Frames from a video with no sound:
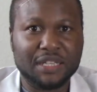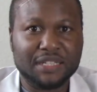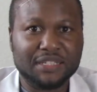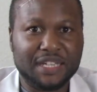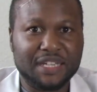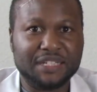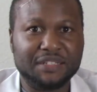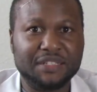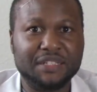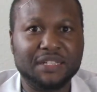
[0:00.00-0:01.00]

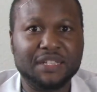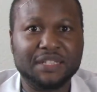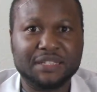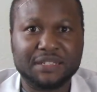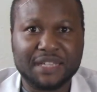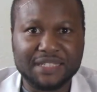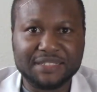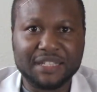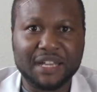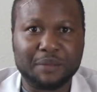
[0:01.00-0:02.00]
they
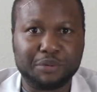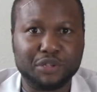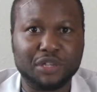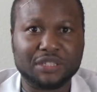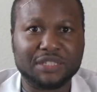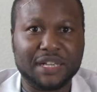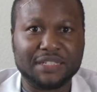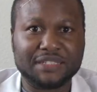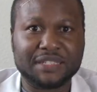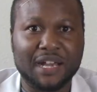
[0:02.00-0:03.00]
tested our product and
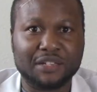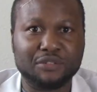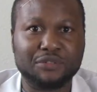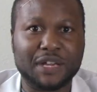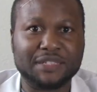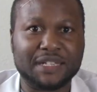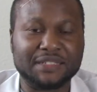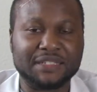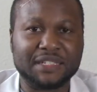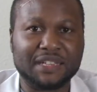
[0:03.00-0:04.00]
it's categorized as
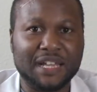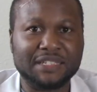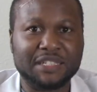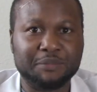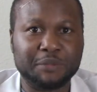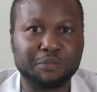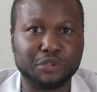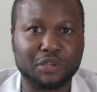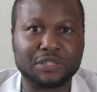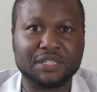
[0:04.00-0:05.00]
an inclined sleeping
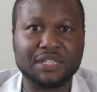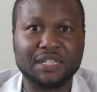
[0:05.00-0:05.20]
product.